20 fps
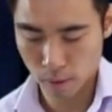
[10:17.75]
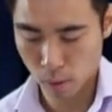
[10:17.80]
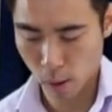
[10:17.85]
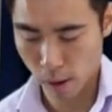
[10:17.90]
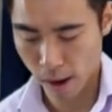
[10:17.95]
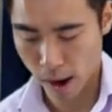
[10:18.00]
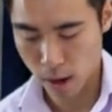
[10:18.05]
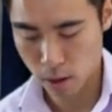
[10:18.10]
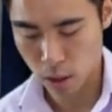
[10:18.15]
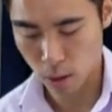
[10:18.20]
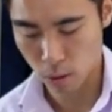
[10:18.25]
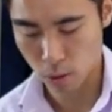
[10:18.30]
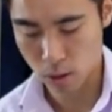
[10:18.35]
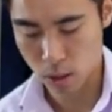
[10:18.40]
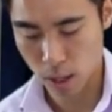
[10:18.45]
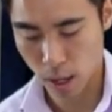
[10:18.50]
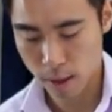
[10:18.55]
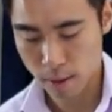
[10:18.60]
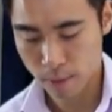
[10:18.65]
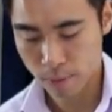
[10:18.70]
the other way around. So
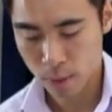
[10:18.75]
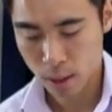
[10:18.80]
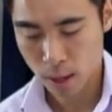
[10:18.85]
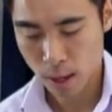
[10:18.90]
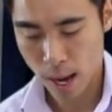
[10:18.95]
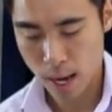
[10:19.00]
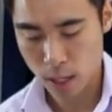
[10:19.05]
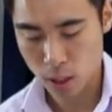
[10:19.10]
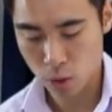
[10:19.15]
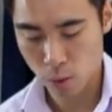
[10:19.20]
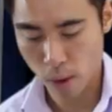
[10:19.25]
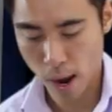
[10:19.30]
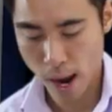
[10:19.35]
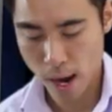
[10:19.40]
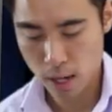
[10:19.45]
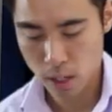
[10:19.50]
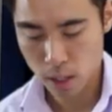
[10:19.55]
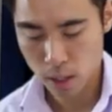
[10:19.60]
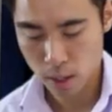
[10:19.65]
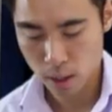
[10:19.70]
we'll say x
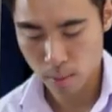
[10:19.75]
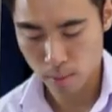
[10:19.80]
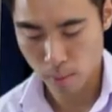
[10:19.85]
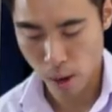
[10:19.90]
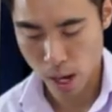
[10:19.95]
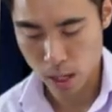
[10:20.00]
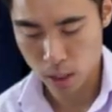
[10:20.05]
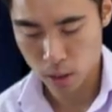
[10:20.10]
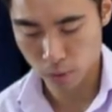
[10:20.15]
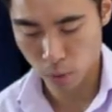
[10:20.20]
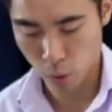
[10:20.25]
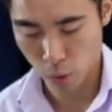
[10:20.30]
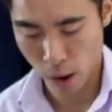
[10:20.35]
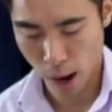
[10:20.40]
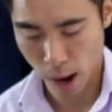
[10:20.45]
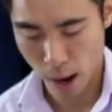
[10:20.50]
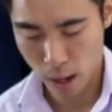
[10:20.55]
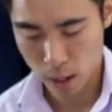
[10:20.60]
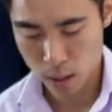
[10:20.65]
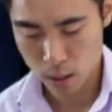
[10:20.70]
squared minus
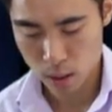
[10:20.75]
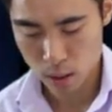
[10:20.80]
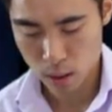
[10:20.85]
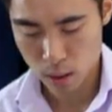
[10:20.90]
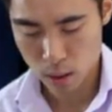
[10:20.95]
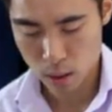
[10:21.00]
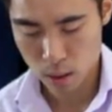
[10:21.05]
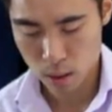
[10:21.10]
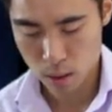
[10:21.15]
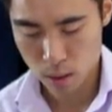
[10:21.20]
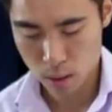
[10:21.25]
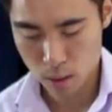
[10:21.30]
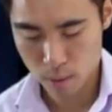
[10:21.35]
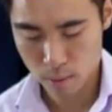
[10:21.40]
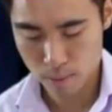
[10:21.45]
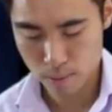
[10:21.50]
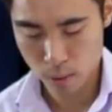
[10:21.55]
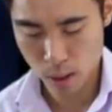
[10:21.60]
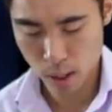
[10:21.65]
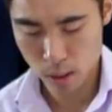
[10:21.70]
4x
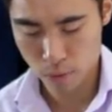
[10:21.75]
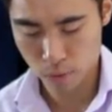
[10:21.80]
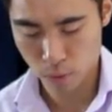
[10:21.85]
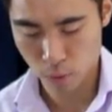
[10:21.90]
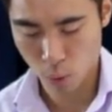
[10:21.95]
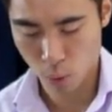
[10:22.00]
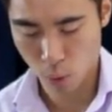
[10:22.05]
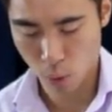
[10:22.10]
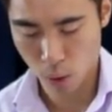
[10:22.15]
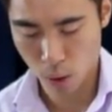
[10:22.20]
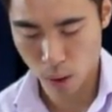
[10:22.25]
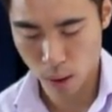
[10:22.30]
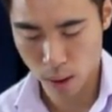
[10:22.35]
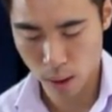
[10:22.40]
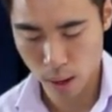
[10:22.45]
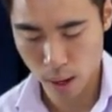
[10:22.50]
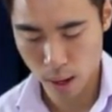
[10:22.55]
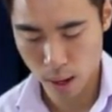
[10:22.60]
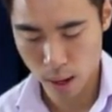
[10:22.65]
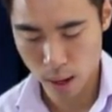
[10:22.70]
plus
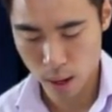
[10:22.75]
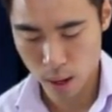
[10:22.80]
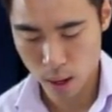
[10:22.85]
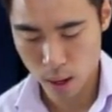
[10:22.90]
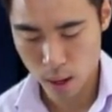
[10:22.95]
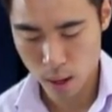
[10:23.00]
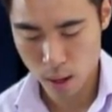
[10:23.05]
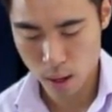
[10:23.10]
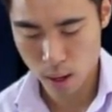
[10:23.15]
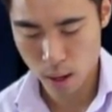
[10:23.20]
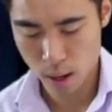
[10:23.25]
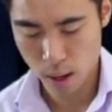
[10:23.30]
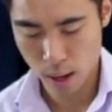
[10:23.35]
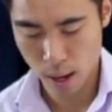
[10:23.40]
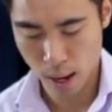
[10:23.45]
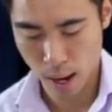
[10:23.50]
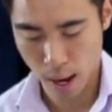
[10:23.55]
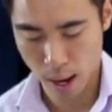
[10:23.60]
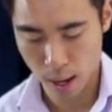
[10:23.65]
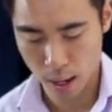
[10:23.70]

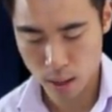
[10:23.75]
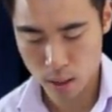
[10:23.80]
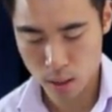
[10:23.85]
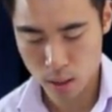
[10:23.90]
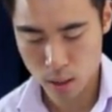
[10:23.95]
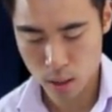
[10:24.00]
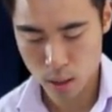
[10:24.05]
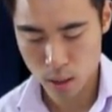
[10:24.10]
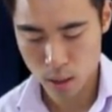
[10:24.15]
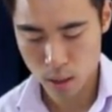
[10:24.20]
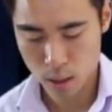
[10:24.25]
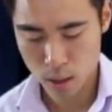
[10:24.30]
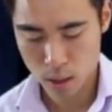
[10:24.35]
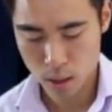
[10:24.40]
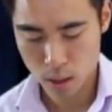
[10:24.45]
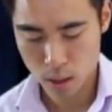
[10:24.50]
4x